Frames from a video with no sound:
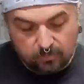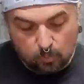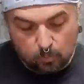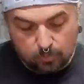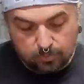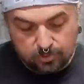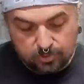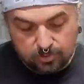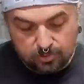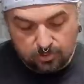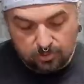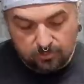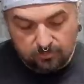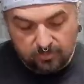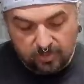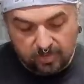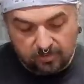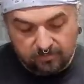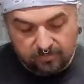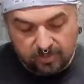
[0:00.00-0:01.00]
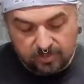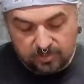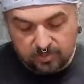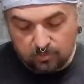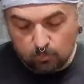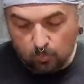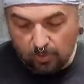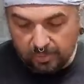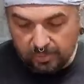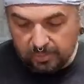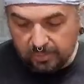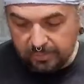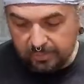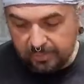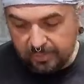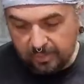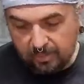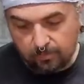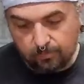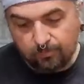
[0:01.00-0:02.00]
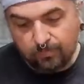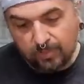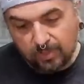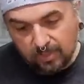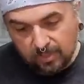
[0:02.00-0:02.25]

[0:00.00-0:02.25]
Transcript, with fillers: course you've got to find some way to clean it out.